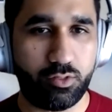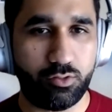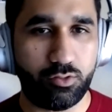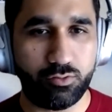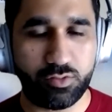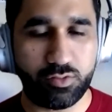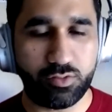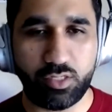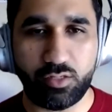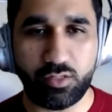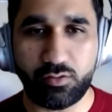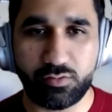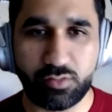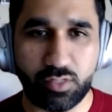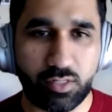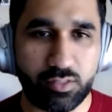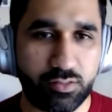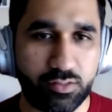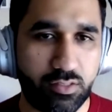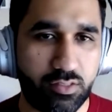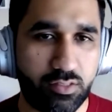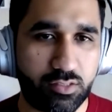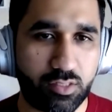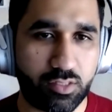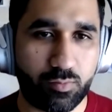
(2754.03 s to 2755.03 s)
You see
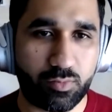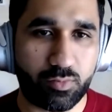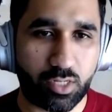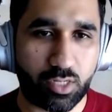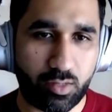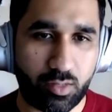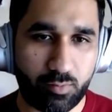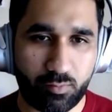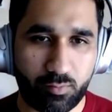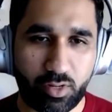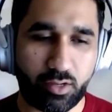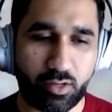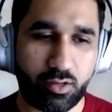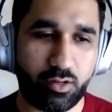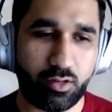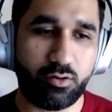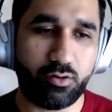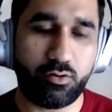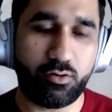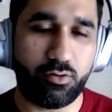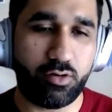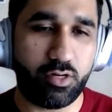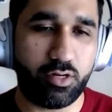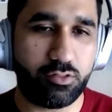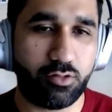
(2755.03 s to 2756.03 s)
results in some time, like
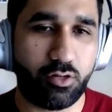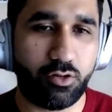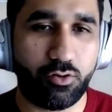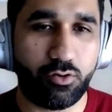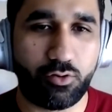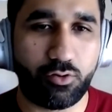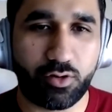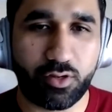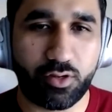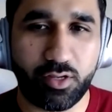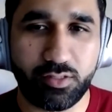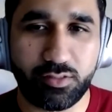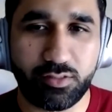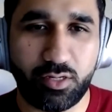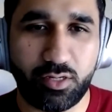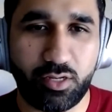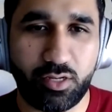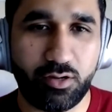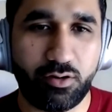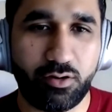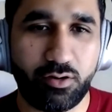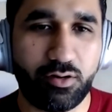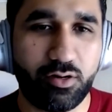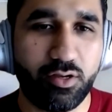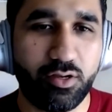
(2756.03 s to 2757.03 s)
in Rachel, your case, and
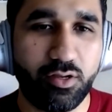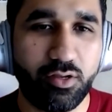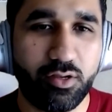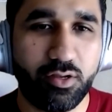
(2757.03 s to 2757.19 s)
year.